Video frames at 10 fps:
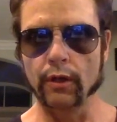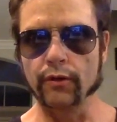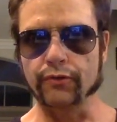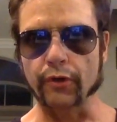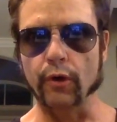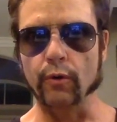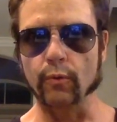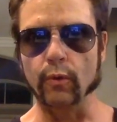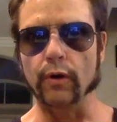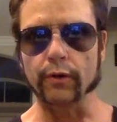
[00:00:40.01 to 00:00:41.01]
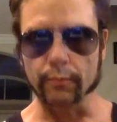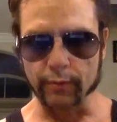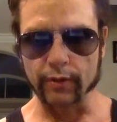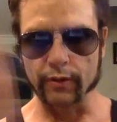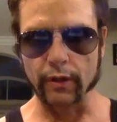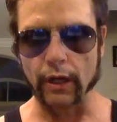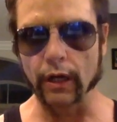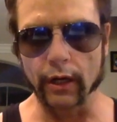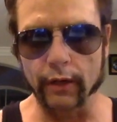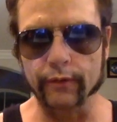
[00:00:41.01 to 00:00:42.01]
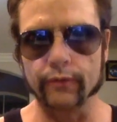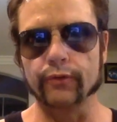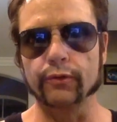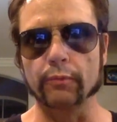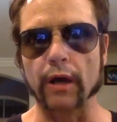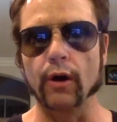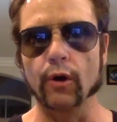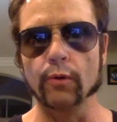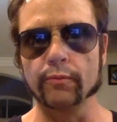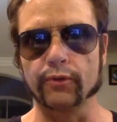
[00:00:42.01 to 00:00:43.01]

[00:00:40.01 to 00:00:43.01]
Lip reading: So welcome to my home,